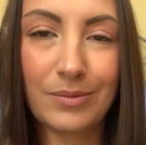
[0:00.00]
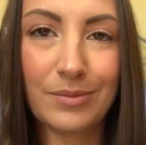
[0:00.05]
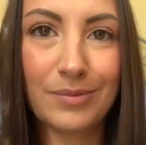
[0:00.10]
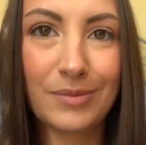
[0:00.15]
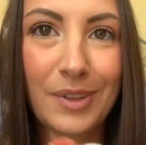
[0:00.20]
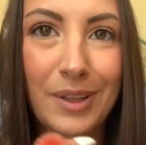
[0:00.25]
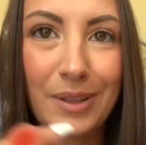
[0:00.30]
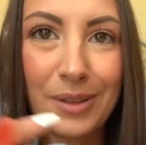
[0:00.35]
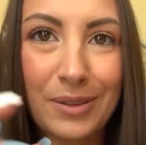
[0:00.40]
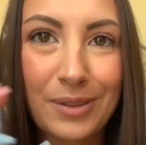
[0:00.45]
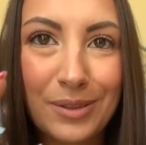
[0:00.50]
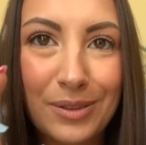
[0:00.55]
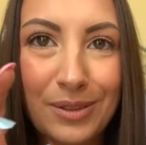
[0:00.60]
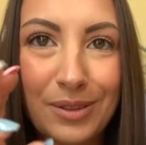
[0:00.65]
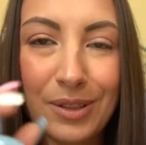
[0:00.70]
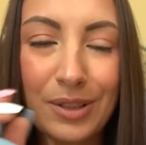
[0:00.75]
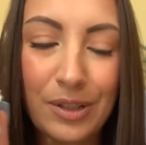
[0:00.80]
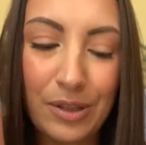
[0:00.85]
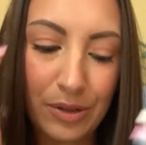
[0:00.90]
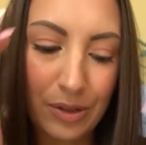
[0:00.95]
like
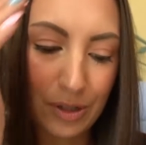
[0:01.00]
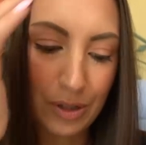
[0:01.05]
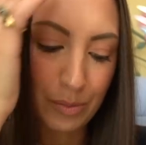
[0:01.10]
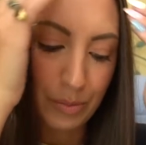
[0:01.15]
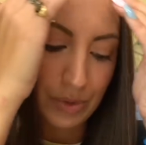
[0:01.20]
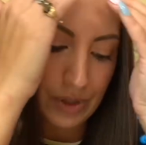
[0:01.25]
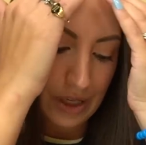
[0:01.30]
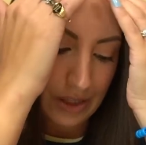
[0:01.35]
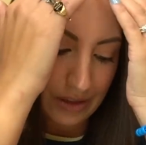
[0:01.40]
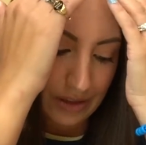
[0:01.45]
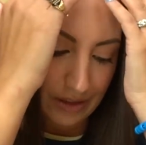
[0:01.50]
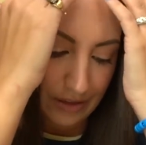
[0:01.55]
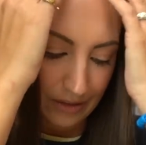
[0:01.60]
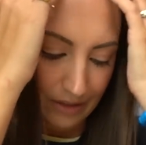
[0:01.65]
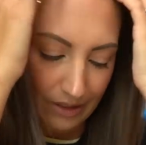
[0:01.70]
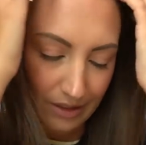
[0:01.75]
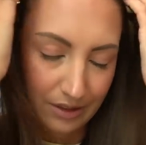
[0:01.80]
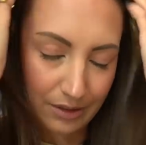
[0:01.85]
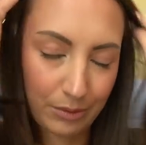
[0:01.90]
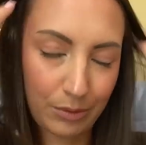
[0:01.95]
you know you at the
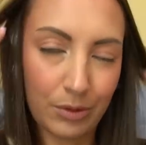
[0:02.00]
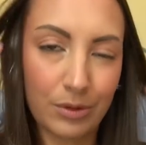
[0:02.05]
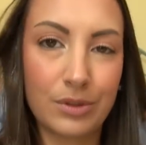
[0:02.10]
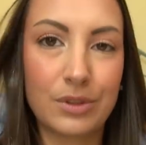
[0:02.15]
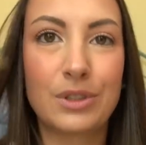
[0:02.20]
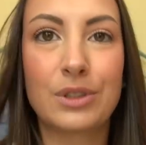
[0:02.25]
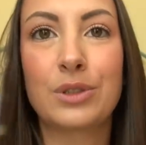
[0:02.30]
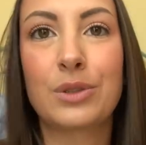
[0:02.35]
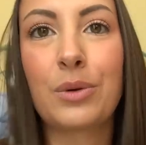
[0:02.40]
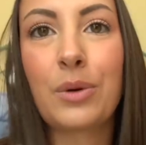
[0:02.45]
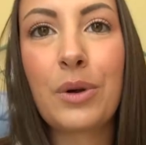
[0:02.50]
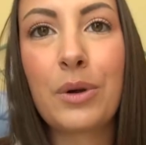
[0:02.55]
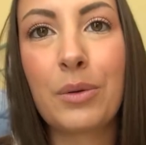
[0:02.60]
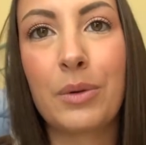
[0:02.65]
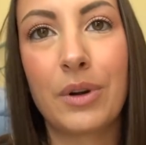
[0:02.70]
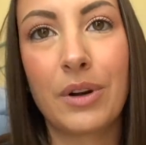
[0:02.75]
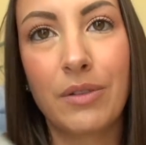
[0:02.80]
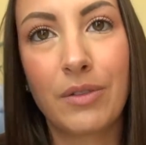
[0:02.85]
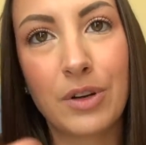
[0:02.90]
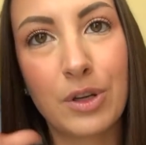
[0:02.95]
at the grocery store or
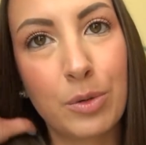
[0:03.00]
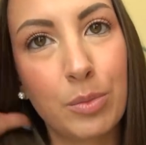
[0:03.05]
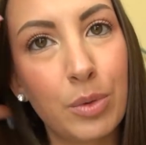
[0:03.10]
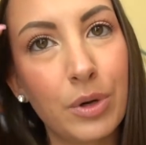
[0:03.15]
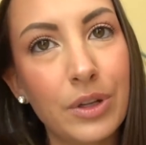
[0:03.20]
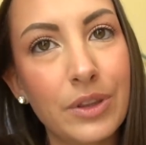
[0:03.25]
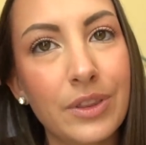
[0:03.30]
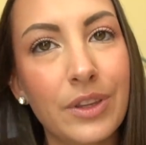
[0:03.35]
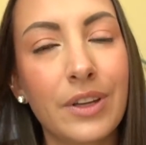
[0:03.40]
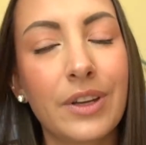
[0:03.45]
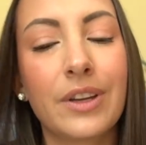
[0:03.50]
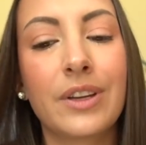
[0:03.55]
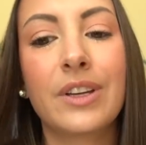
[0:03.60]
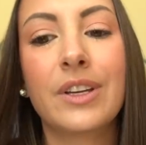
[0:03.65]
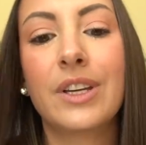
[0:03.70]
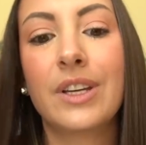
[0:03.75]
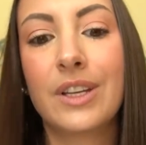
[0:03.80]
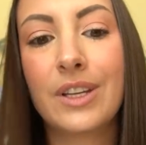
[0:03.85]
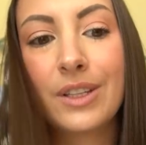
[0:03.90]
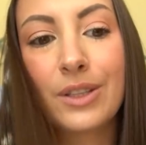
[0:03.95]
whatever you put the,
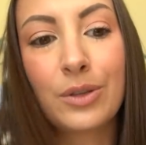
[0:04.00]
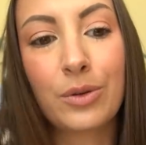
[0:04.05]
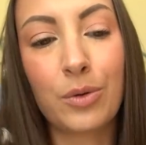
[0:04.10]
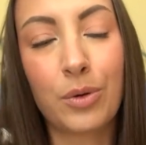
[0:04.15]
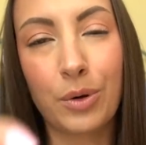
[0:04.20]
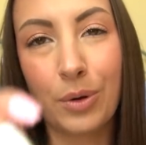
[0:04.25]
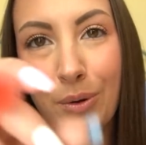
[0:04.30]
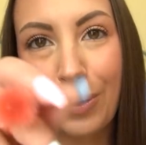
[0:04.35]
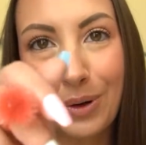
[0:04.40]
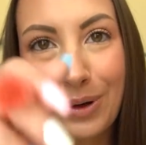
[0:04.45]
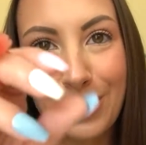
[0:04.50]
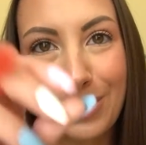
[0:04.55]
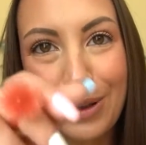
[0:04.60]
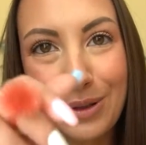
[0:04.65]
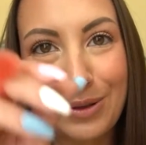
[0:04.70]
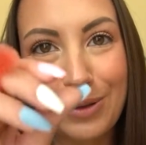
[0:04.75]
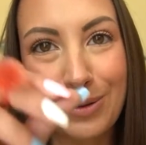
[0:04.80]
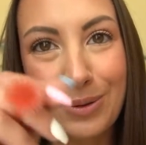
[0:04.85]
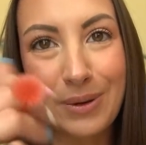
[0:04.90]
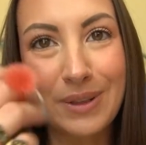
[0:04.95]
the quarter in and you
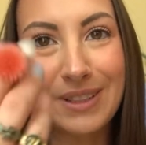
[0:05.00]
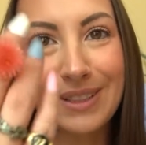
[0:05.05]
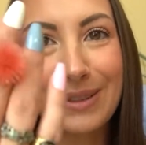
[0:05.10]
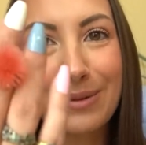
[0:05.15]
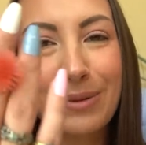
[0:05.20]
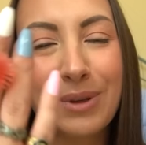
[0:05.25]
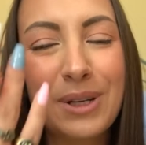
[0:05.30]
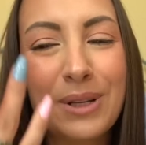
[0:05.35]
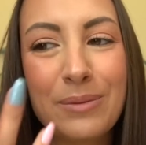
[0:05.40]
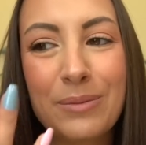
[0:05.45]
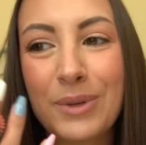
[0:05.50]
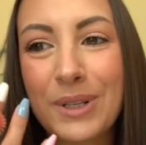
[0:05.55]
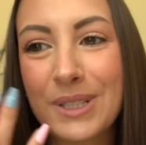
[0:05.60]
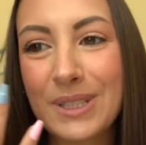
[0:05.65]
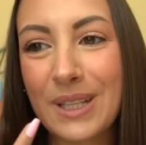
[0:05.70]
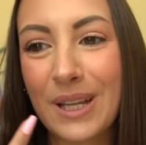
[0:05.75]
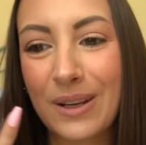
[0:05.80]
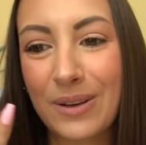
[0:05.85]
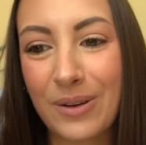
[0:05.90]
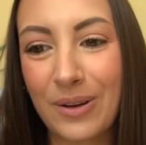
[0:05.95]
twist. What do you, what is
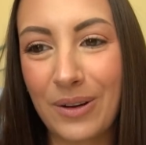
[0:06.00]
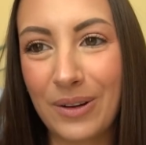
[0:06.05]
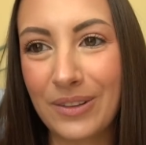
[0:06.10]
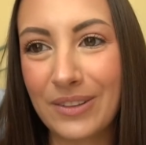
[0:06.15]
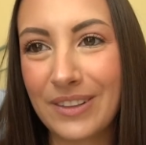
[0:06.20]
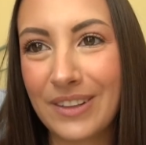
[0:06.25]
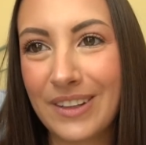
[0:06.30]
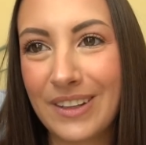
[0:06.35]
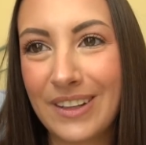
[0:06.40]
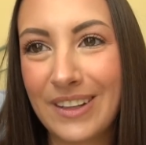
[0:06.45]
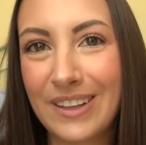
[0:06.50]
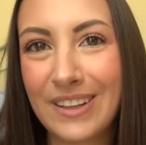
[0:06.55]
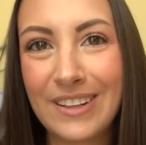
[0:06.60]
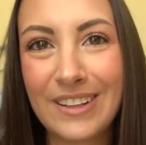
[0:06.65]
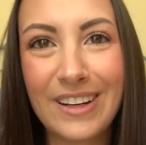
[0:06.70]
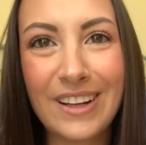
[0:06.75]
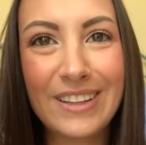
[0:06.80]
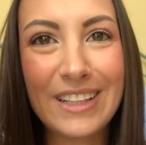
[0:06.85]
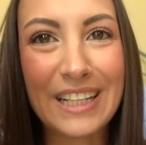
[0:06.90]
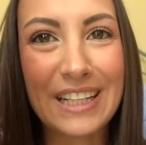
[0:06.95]
that called?
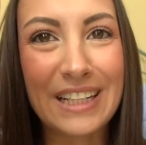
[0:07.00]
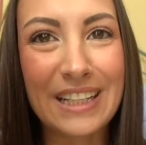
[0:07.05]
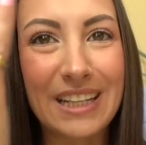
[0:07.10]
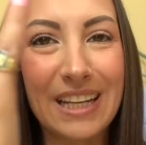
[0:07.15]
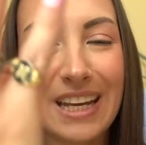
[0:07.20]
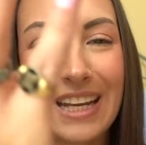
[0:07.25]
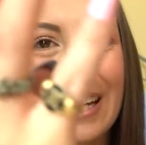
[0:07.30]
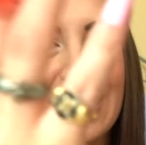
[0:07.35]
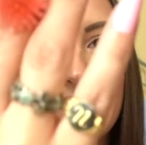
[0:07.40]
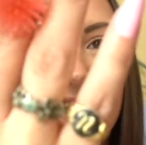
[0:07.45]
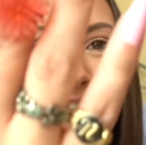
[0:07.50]
Not like a candy